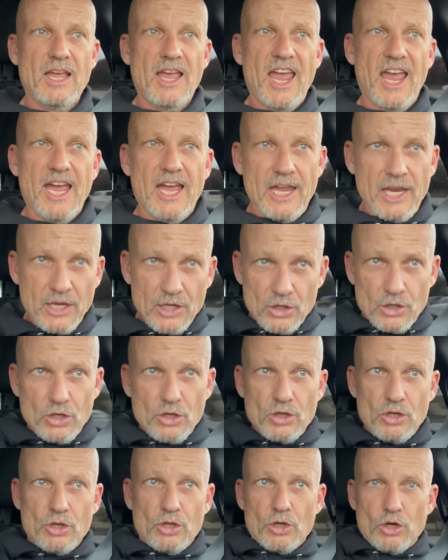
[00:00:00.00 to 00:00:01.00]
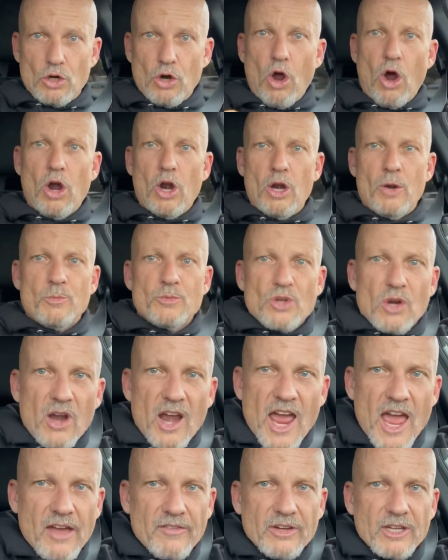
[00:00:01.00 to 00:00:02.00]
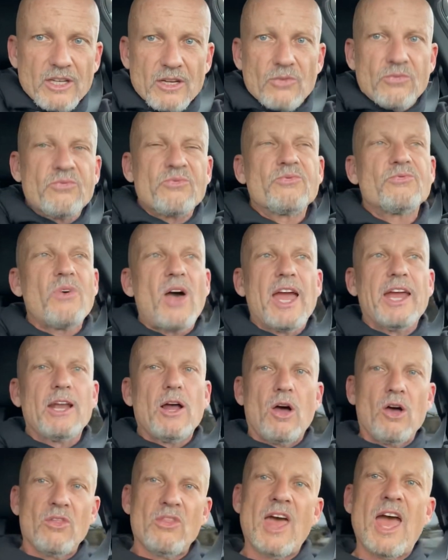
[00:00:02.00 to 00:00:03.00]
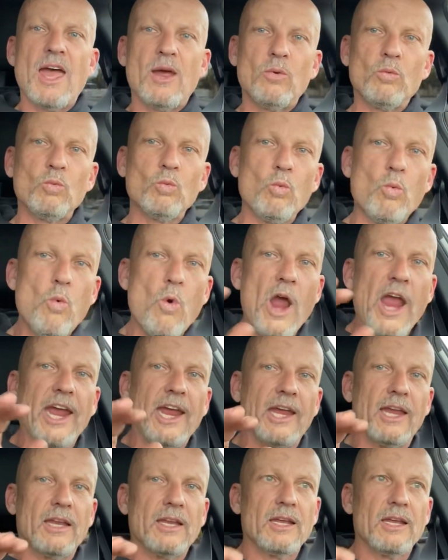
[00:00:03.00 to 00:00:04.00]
and your arms are having to fight all that weight.